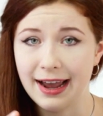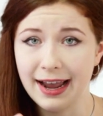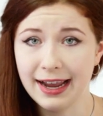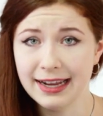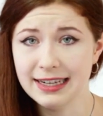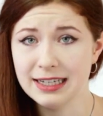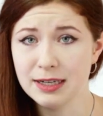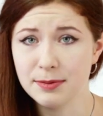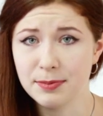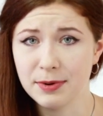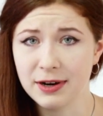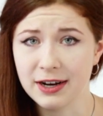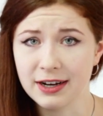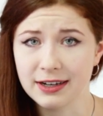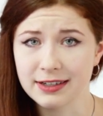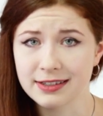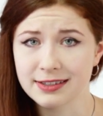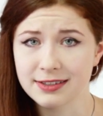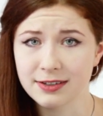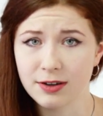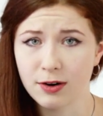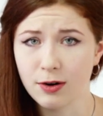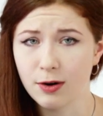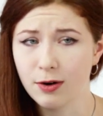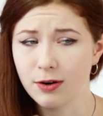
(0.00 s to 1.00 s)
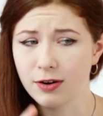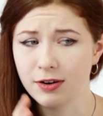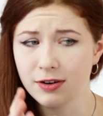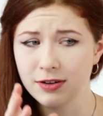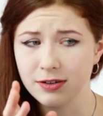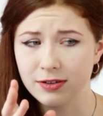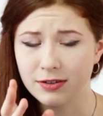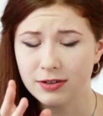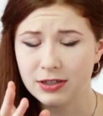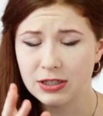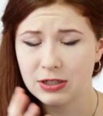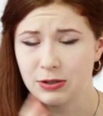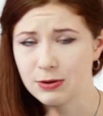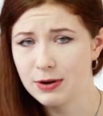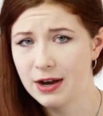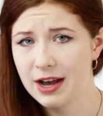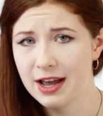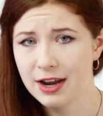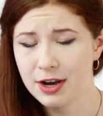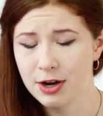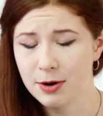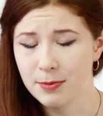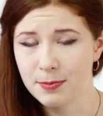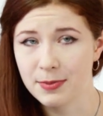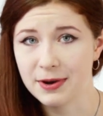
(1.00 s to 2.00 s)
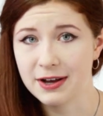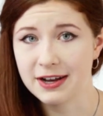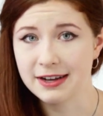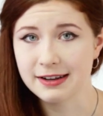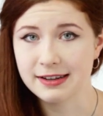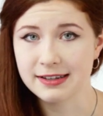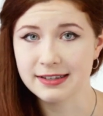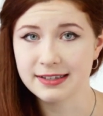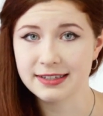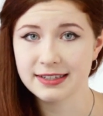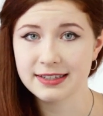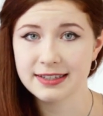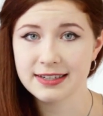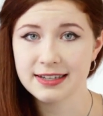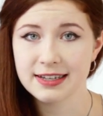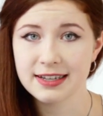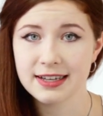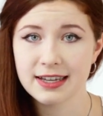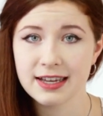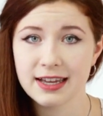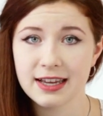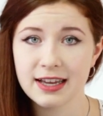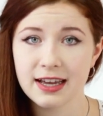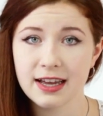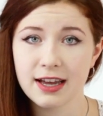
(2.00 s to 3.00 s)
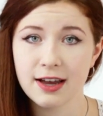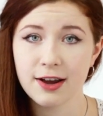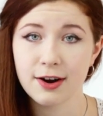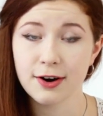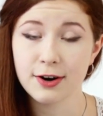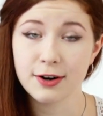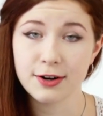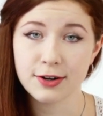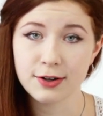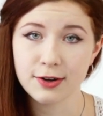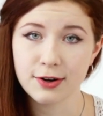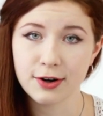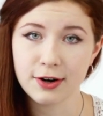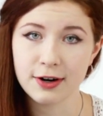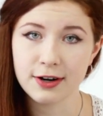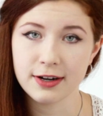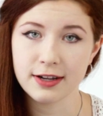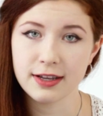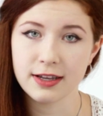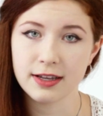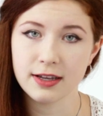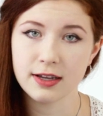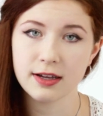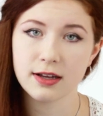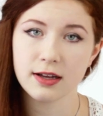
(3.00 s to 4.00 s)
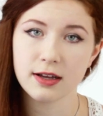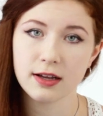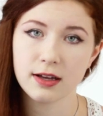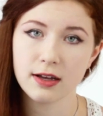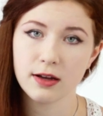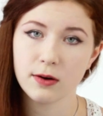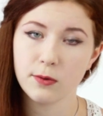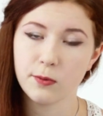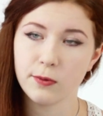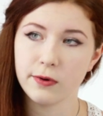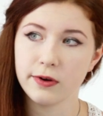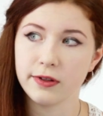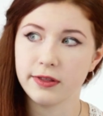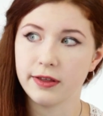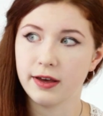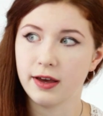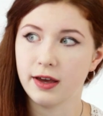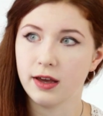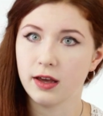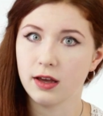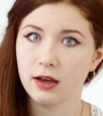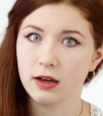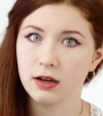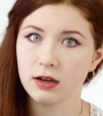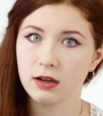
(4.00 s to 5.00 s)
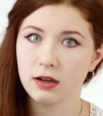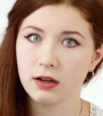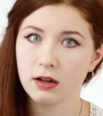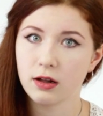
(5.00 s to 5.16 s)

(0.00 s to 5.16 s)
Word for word: 80 bucks or 200 bucks hurdy-gurdy with a